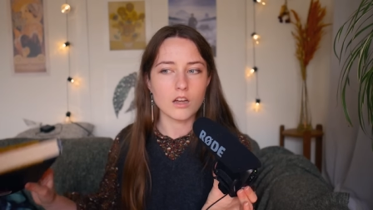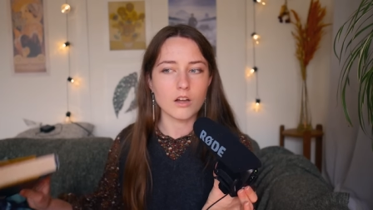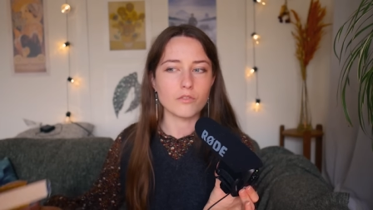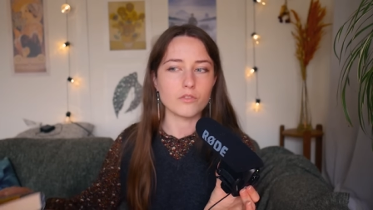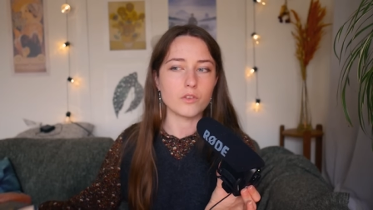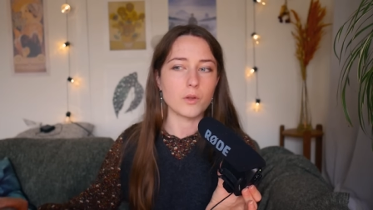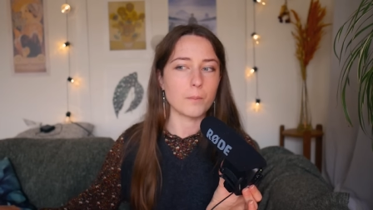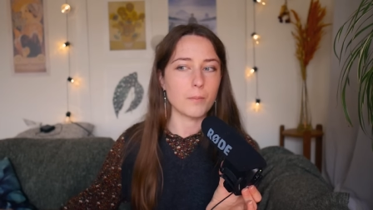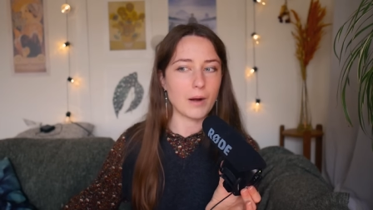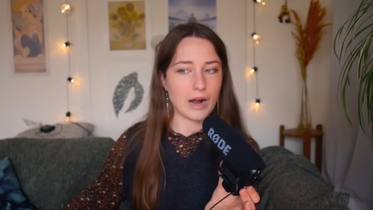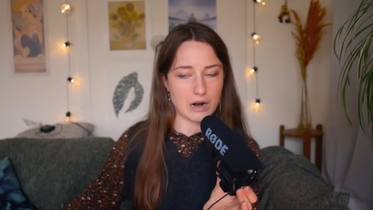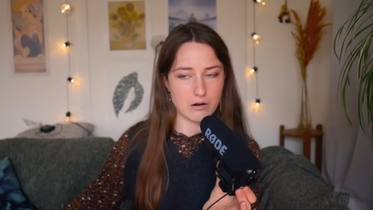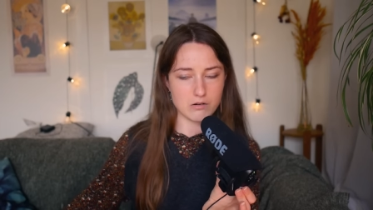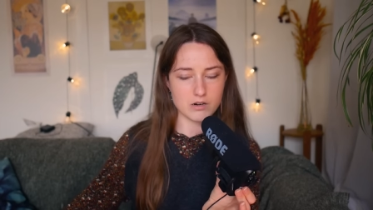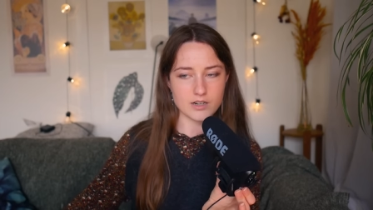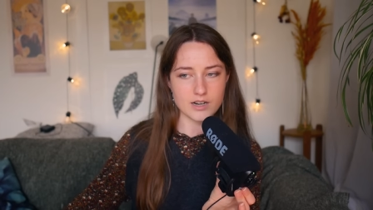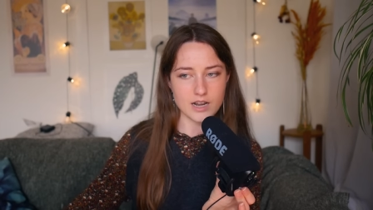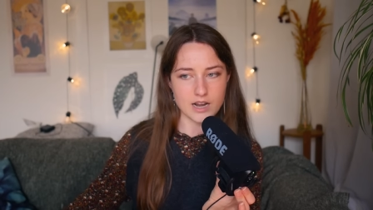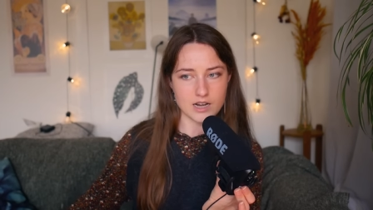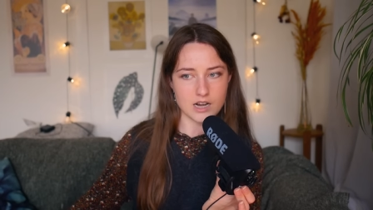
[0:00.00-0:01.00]
of the
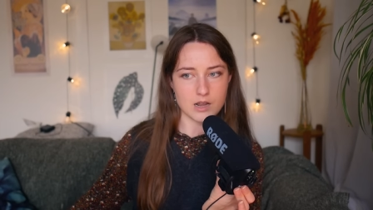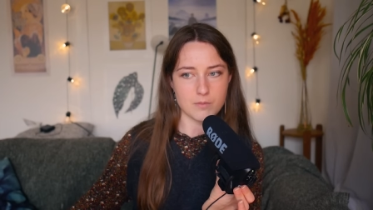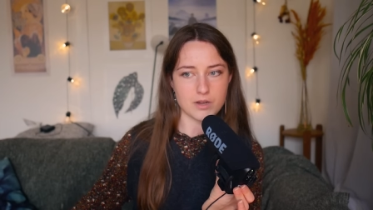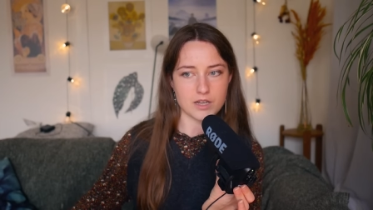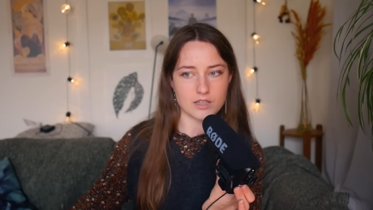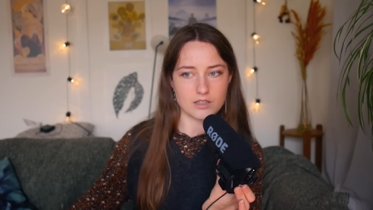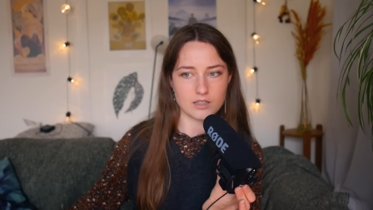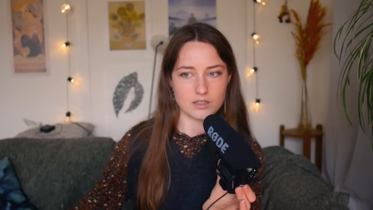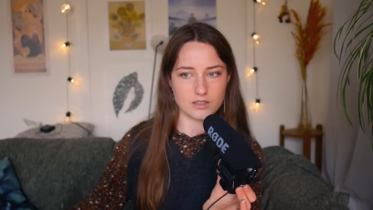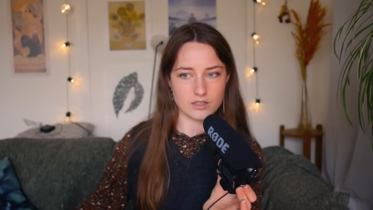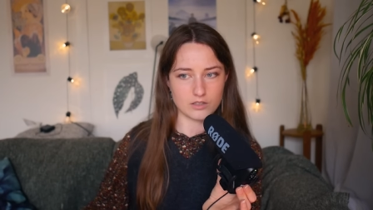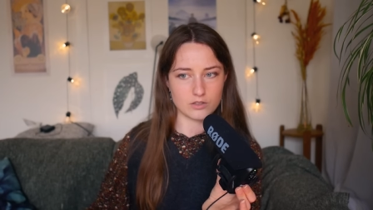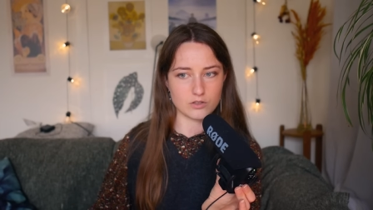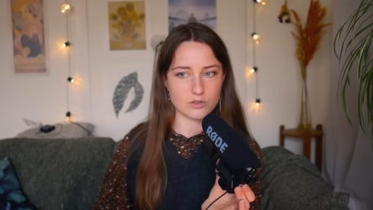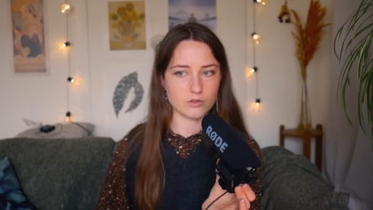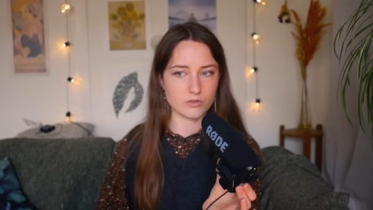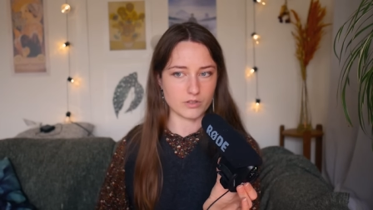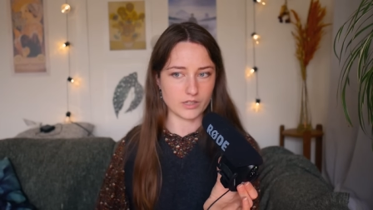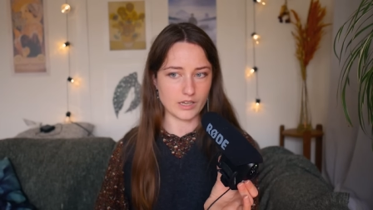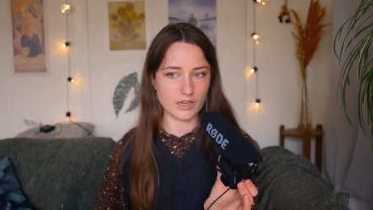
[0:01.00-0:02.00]
power dynamic that this
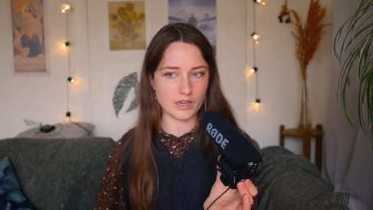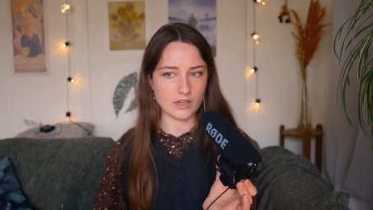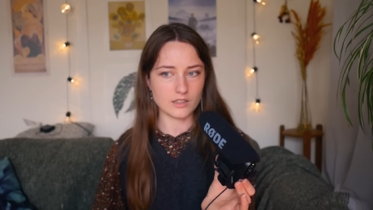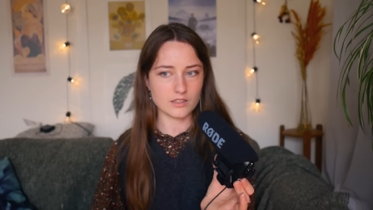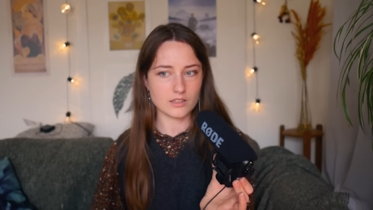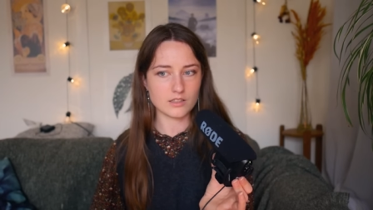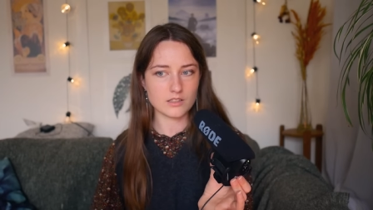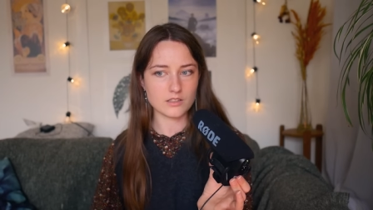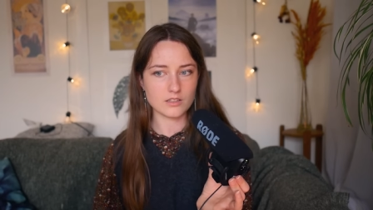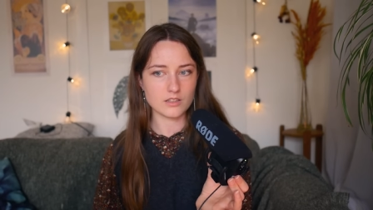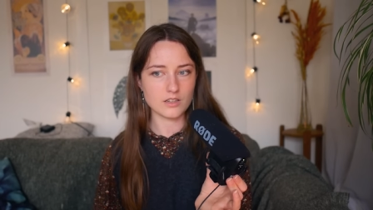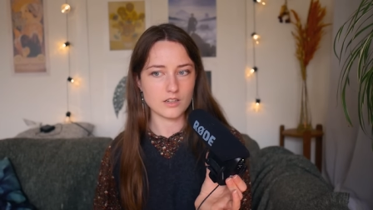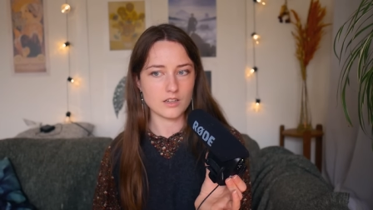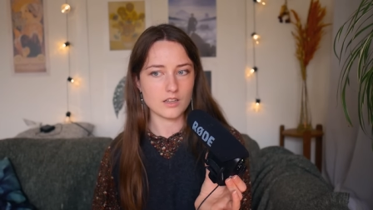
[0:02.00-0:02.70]
creates